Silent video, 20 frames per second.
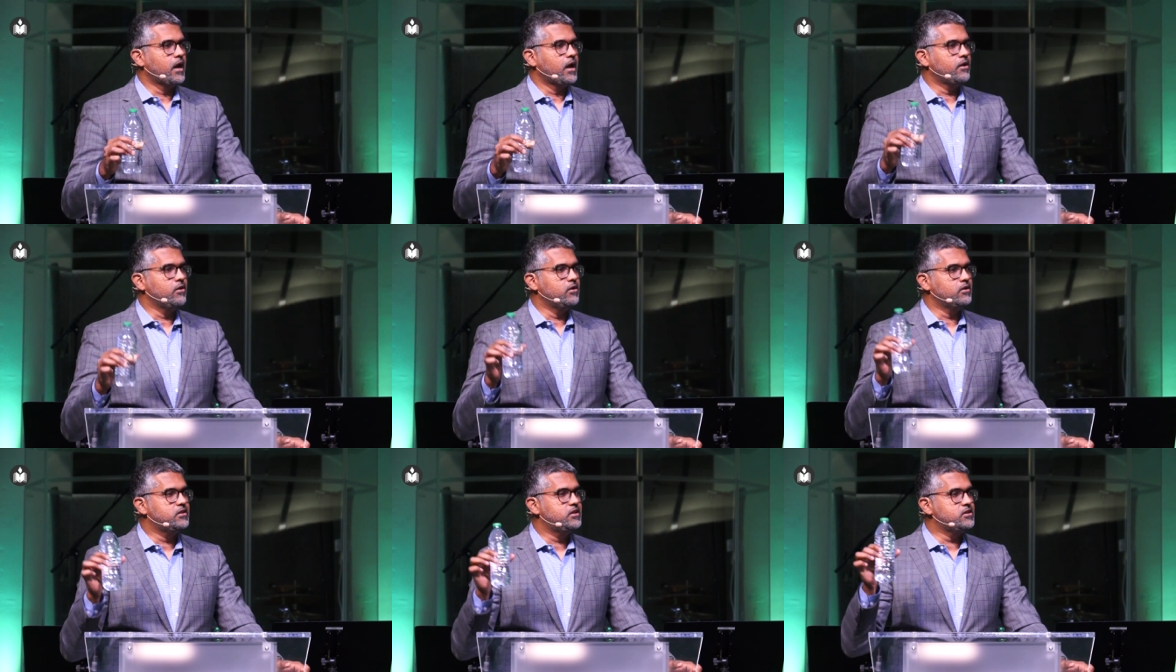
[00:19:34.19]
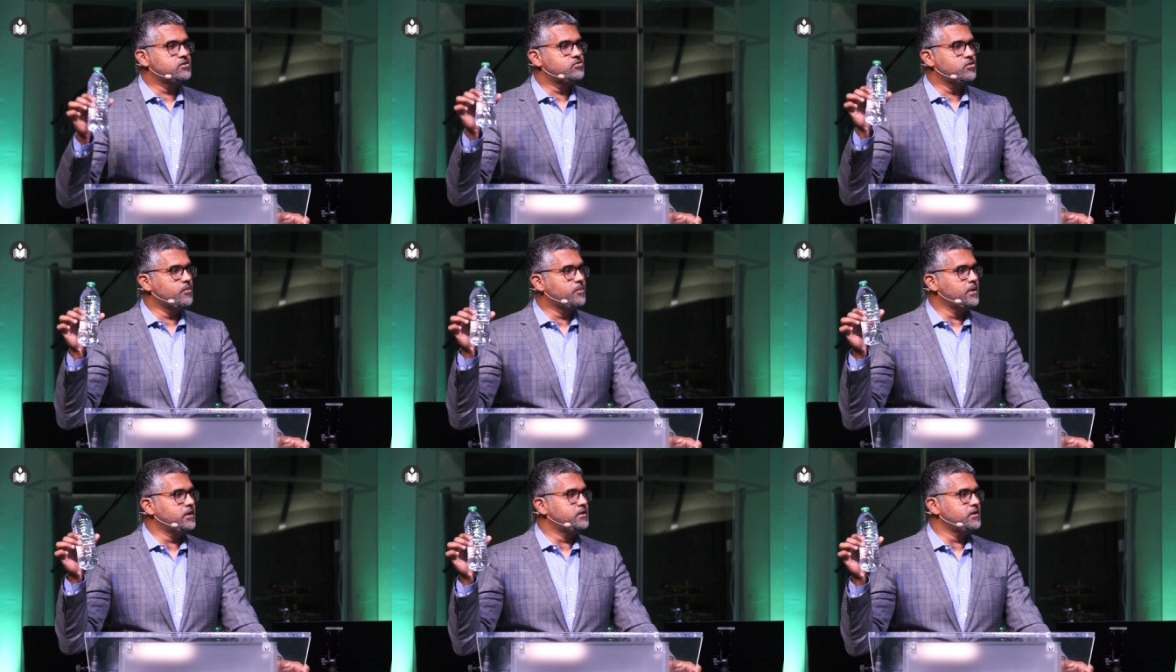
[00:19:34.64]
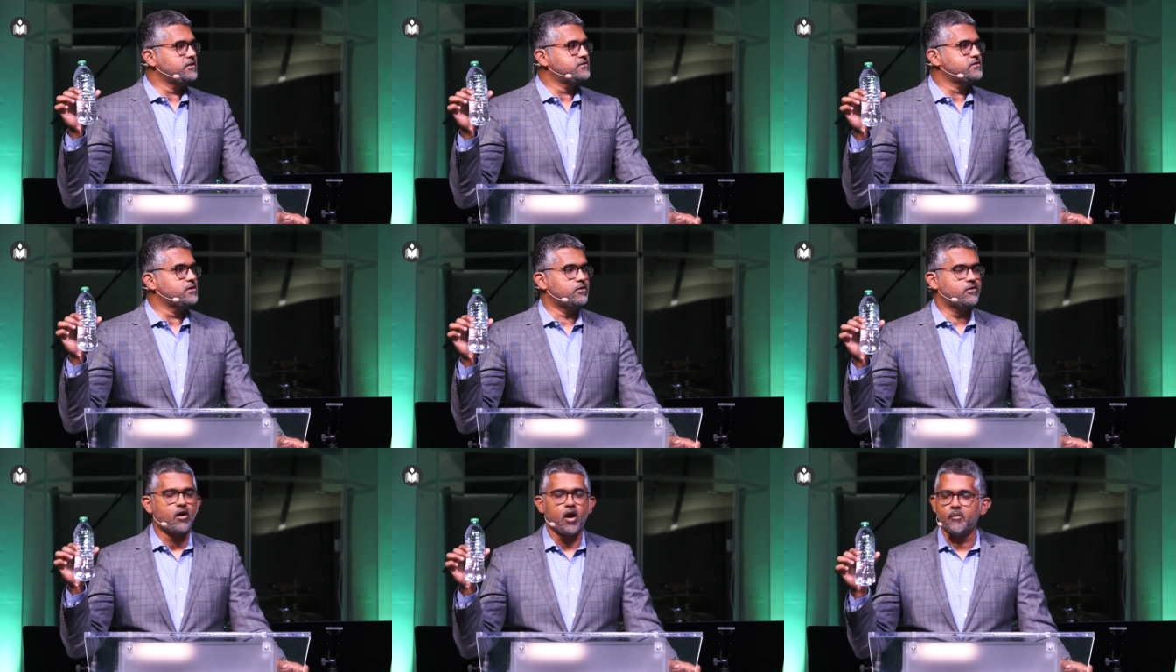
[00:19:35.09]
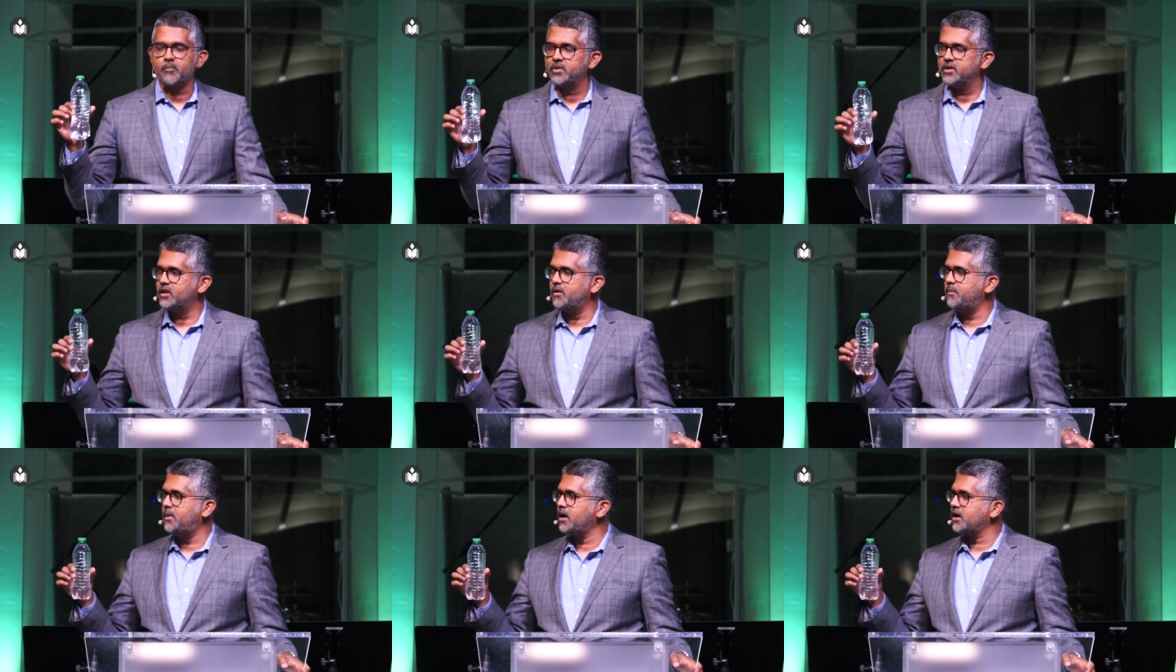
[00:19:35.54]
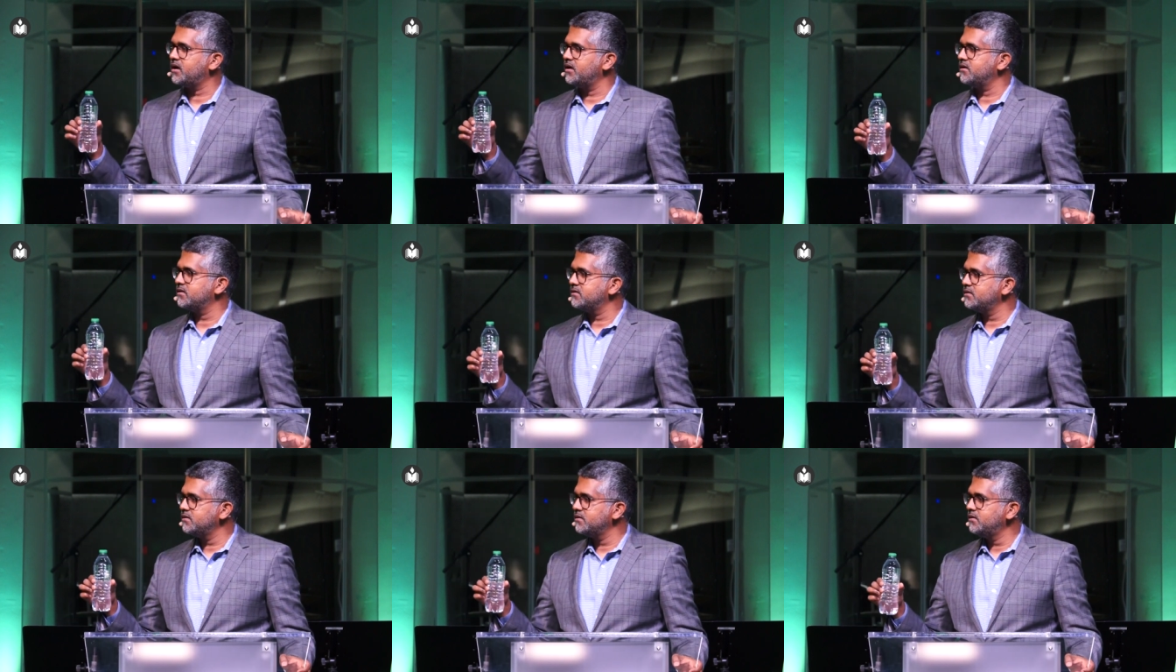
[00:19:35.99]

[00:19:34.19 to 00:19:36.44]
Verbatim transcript: And this will be just a drop in the bucket.